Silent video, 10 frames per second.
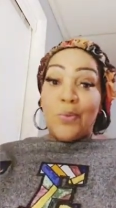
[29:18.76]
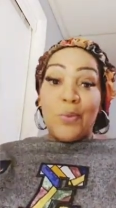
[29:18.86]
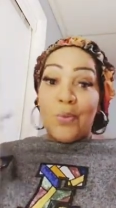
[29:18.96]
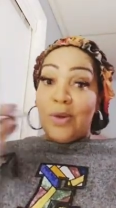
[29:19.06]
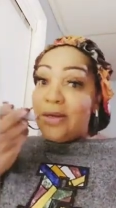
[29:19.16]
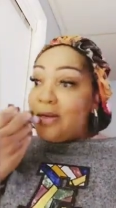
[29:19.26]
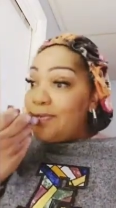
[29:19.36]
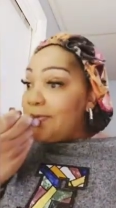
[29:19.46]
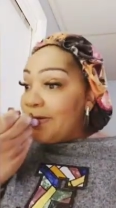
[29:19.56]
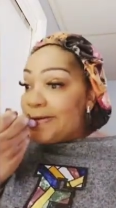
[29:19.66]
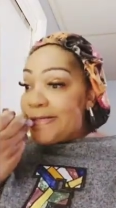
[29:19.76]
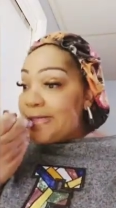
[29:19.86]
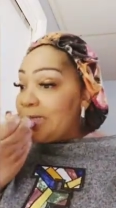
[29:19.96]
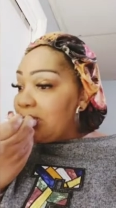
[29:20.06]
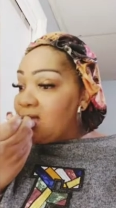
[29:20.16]
Whatever.
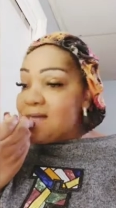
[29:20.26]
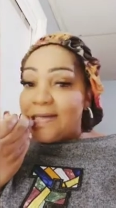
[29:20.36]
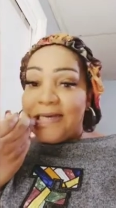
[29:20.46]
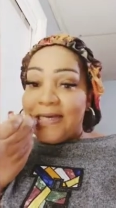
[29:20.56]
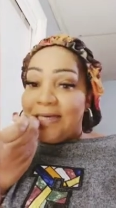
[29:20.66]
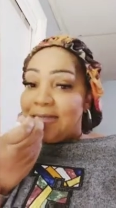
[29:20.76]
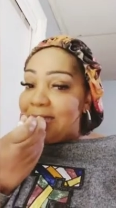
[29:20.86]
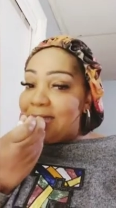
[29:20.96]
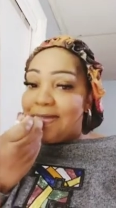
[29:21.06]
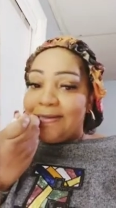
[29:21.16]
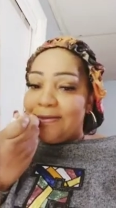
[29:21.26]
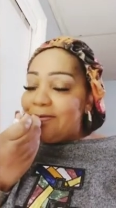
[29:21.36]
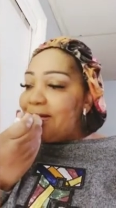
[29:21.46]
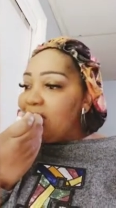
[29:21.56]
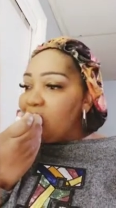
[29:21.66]
Okay. Yeah. All
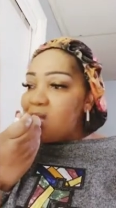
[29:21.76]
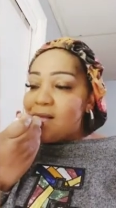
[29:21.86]
right.